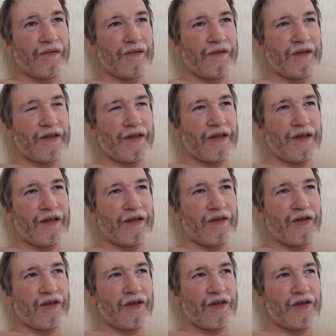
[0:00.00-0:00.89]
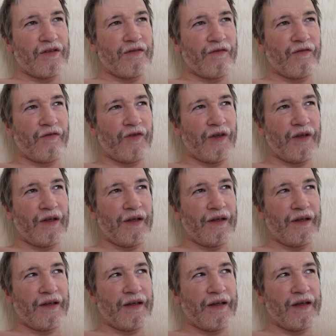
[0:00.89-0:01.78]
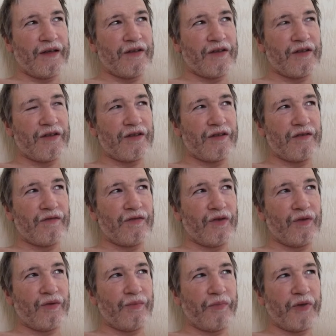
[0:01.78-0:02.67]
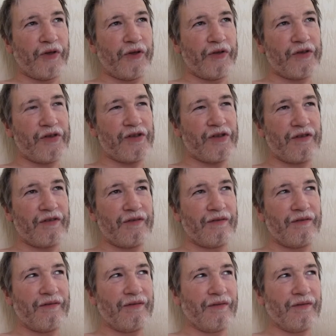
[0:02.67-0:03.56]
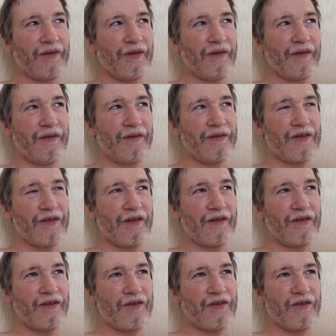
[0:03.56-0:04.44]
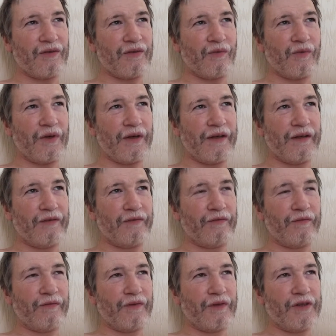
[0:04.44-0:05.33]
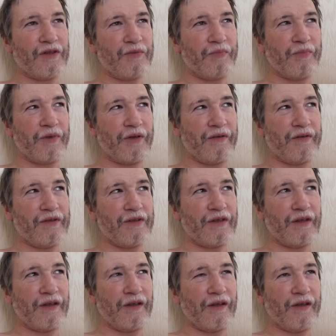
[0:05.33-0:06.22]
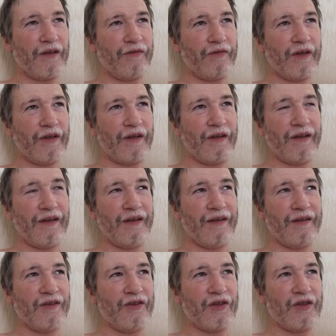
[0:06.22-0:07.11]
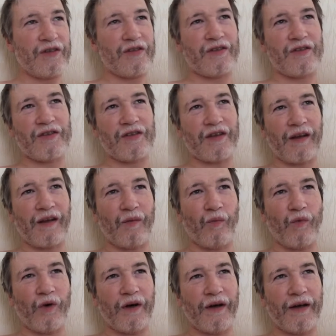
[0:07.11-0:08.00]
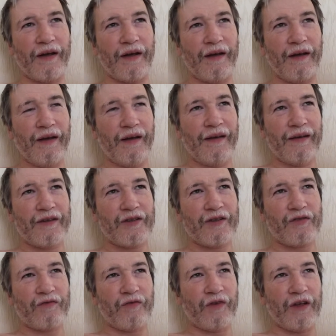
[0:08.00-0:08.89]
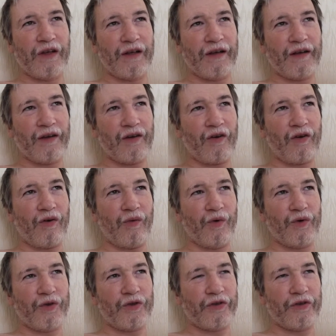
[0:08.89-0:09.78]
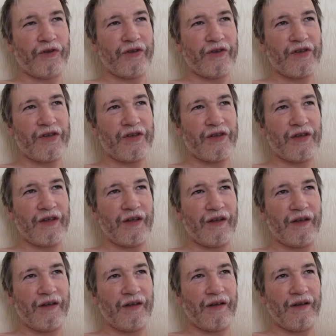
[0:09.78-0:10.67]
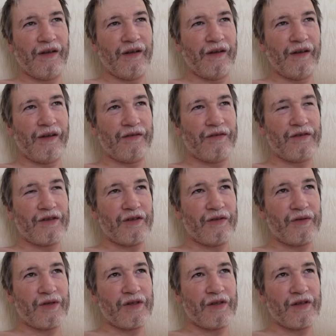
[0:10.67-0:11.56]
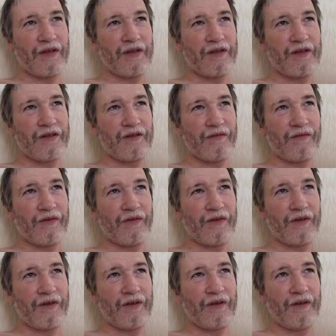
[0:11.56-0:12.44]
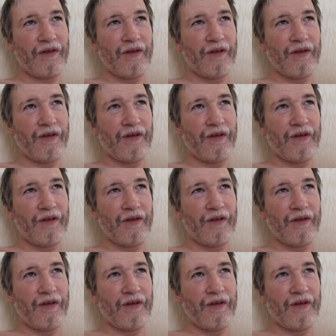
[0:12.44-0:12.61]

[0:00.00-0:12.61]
Is that just feeling the edges of your person? Is that just a way of experiencing life in just the same way as feeling hot water on your skin gives you a sense of the